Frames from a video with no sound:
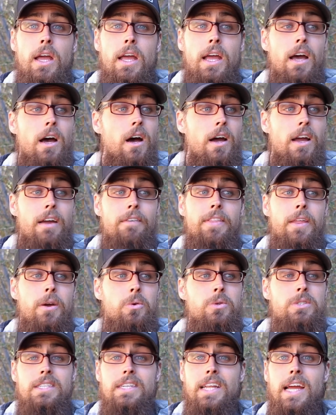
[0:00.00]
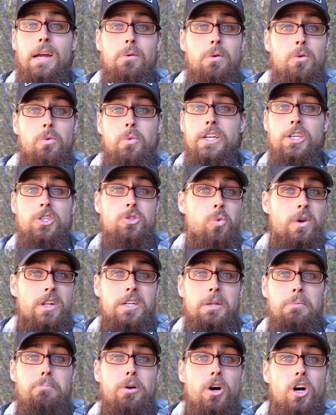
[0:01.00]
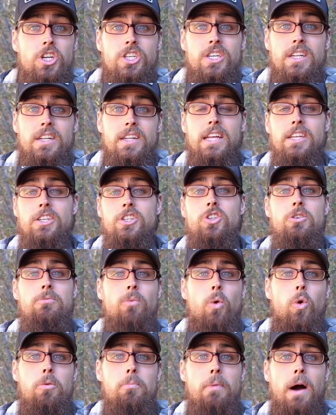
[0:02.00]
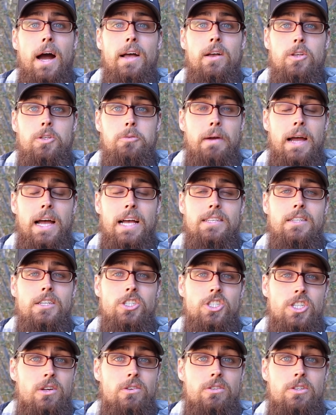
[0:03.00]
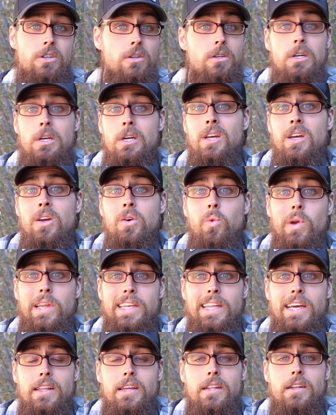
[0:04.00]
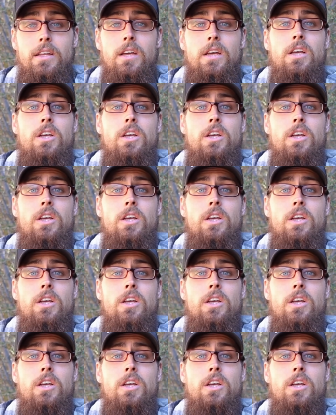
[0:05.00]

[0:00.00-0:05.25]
If there was a day where we just wanted to push it and do more miles past a shelter, we did it.